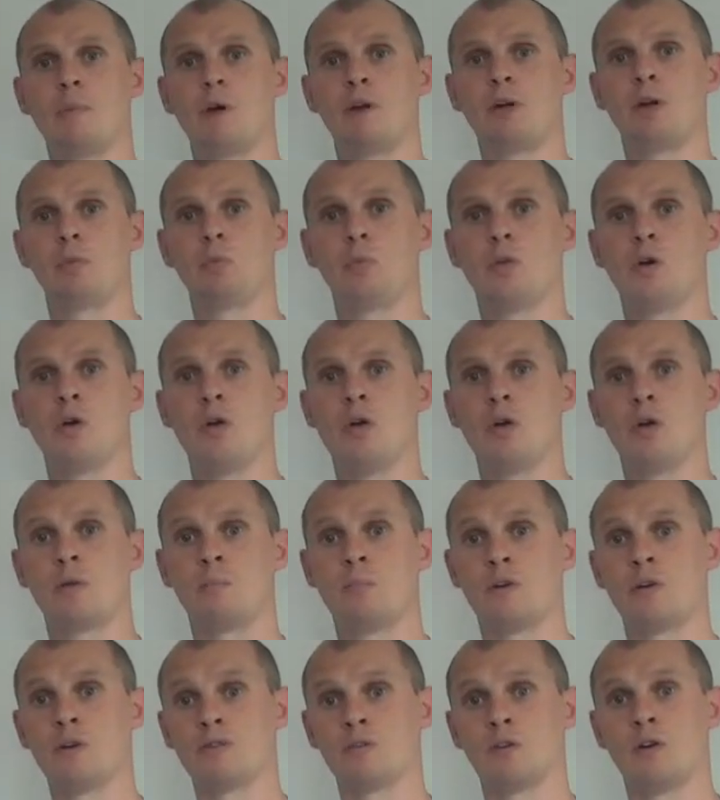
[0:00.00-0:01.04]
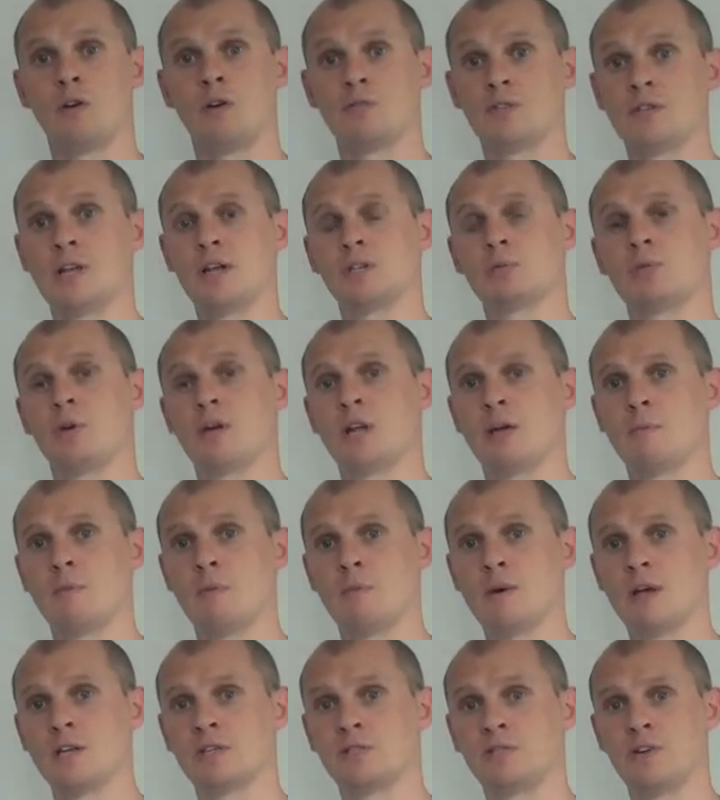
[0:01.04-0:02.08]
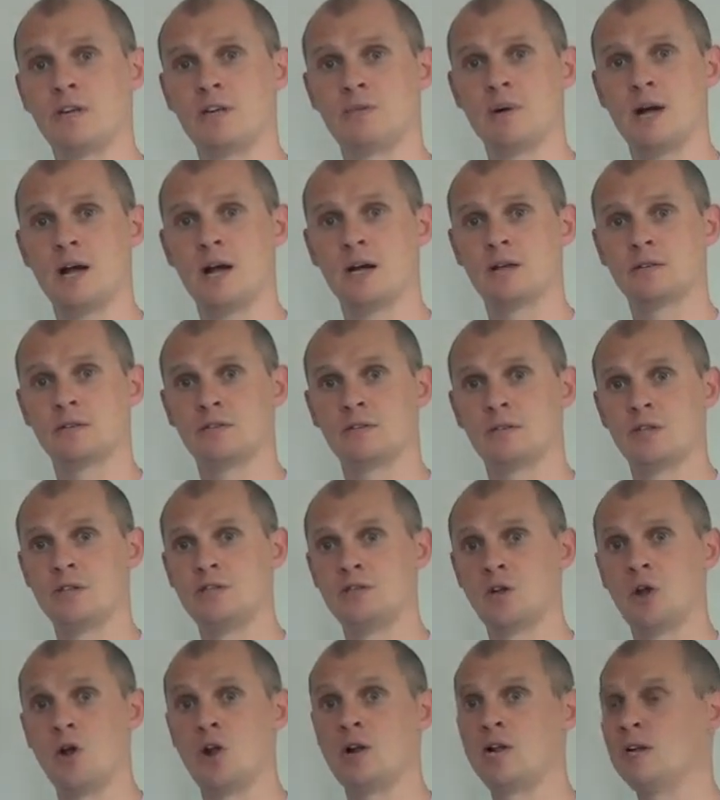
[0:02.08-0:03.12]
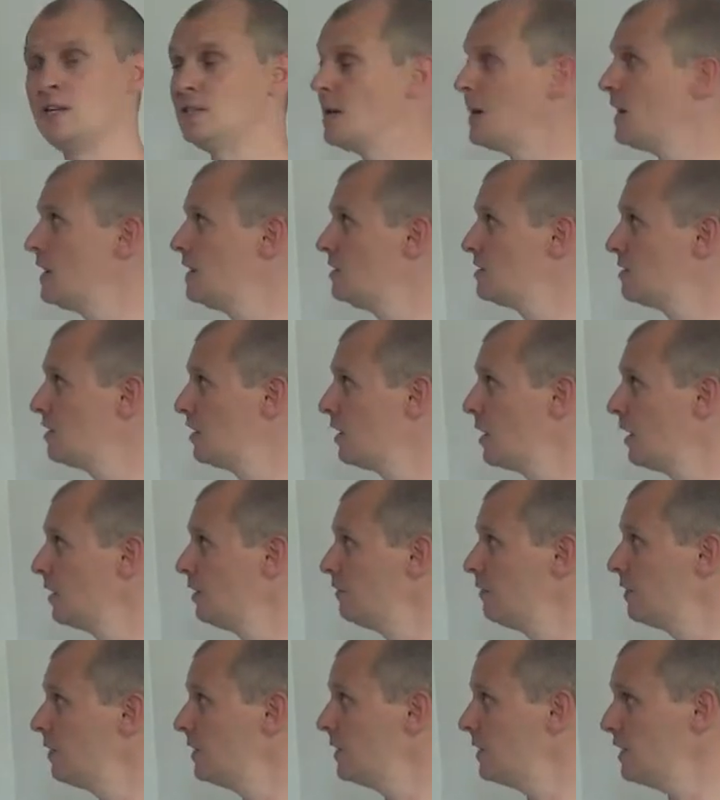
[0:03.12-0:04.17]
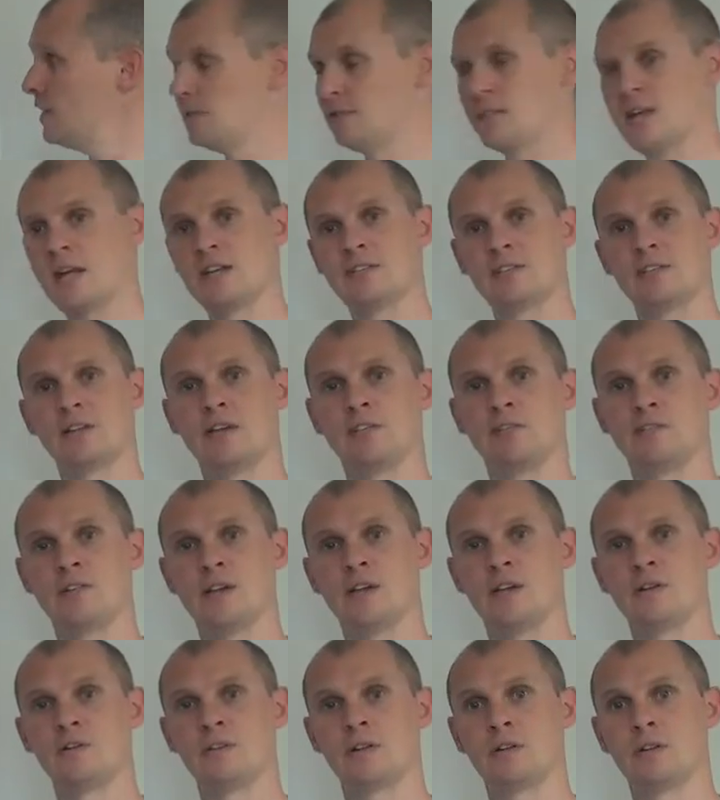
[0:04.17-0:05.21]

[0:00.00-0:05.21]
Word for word: my good work because often that's where I get my best feedback to these early days, the kind of testing phase.